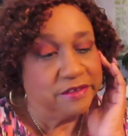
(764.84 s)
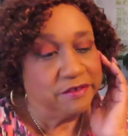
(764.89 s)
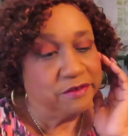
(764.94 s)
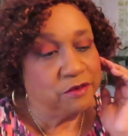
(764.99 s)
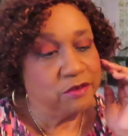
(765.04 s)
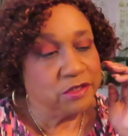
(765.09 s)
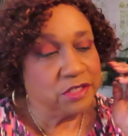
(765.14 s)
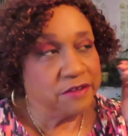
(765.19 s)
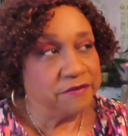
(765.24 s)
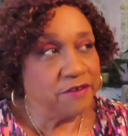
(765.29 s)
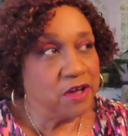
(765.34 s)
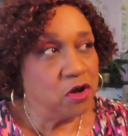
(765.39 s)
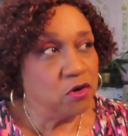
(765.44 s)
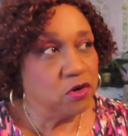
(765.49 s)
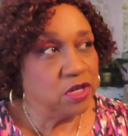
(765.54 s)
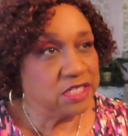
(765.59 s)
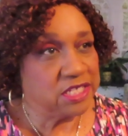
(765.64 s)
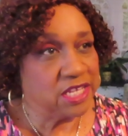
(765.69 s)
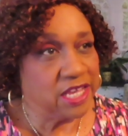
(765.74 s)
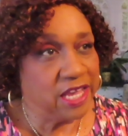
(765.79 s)
Of course, I've
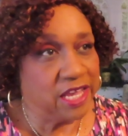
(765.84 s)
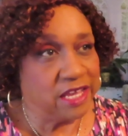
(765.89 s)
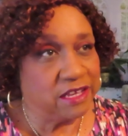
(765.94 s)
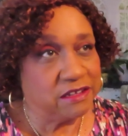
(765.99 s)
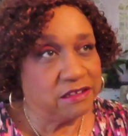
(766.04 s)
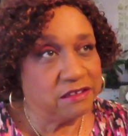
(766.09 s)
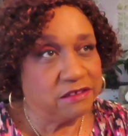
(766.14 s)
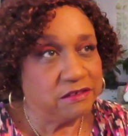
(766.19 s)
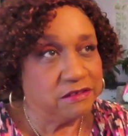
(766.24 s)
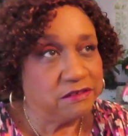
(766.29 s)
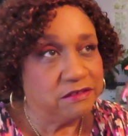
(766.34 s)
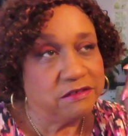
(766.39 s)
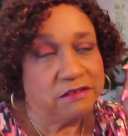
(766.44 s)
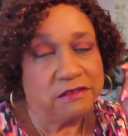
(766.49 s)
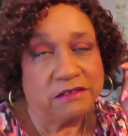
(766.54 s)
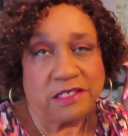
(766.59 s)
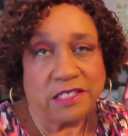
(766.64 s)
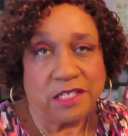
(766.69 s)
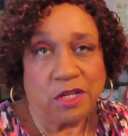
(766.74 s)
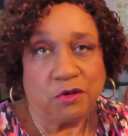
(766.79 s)
always had
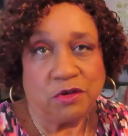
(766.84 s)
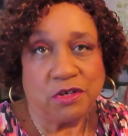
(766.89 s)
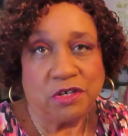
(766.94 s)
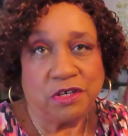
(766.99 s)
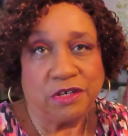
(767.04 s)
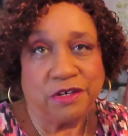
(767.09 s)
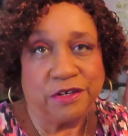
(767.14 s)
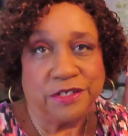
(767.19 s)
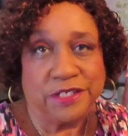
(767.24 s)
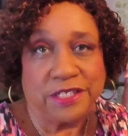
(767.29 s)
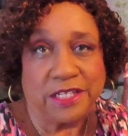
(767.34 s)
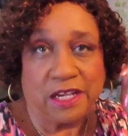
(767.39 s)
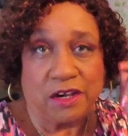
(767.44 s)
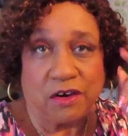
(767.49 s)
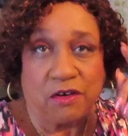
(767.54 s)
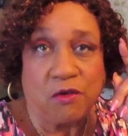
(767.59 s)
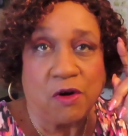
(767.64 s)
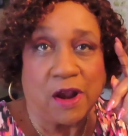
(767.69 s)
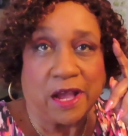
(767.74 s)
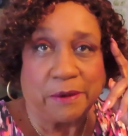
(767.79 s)
slow cookers
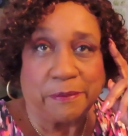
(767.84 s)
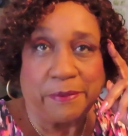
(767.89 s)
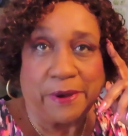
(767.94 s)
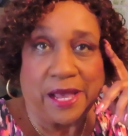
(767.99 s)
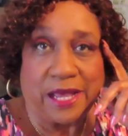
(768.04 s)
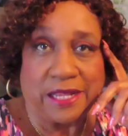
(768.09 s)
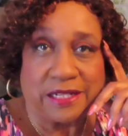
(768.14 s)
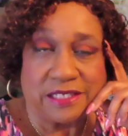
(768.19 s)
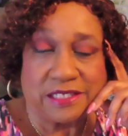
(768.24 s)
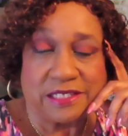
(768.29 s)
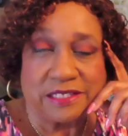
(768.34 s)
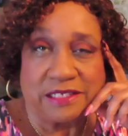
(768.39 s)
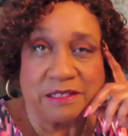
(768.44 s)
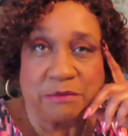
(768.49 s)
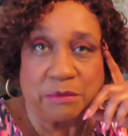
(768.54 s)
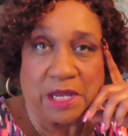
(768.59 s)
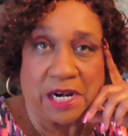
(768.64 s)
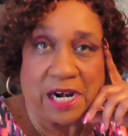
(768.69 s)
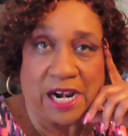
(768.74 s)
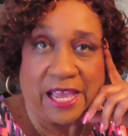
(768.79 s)
and crock pots in
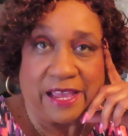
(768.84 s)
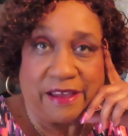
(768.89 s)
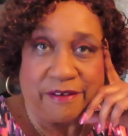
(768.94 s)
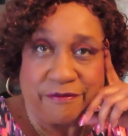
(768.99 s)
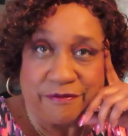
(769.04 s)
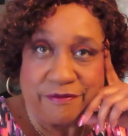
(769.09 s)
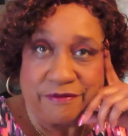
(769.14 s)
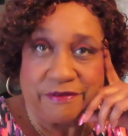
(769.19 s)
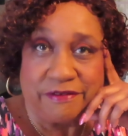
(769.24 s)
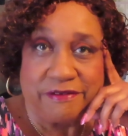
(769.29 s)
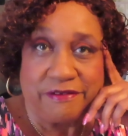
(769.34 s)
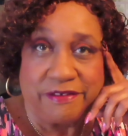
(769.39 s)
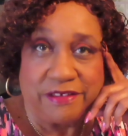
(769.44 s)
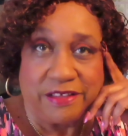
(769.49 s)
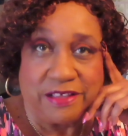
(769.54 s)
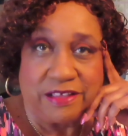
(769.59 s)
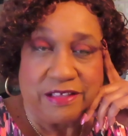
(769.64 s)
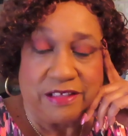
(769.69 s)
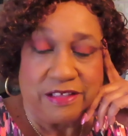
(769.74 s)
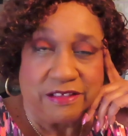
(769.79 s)
my life
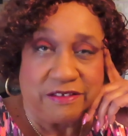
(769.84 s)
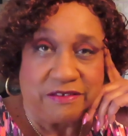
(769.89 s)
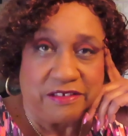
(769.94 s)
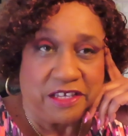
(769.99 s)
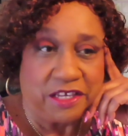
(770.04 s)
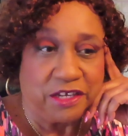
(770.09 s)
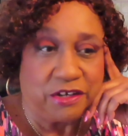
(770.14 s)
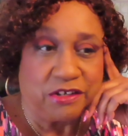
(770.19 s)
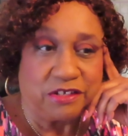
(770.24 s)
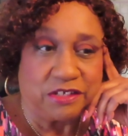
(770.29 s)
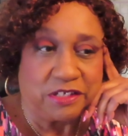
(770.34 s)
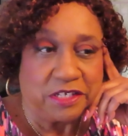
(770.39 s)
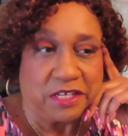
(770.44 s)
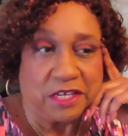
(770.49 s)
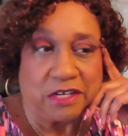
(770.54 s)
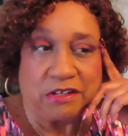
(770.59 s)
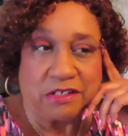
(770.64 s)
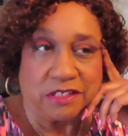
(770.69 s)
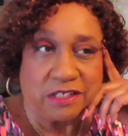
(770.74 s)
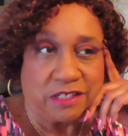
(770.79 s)
years and
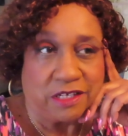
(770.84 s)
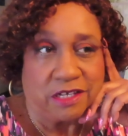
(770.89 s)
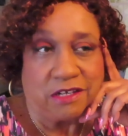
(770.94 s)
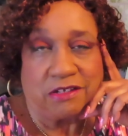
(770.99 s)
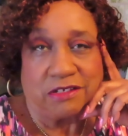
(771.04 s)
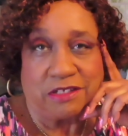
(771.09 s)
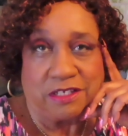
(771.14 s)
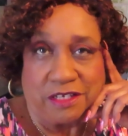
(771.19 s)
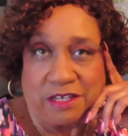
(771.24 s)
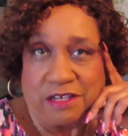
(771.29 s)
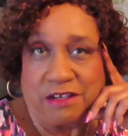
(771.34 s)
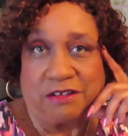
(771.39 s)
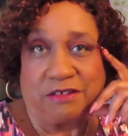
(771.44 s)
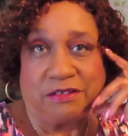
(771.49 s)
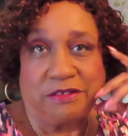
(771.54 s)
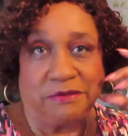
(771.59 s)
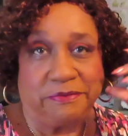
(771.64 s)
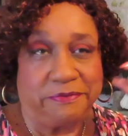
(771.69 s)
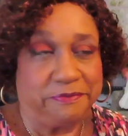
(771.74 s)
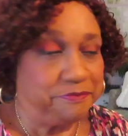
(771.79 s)
years and years and
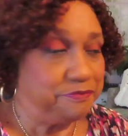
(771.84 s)
years.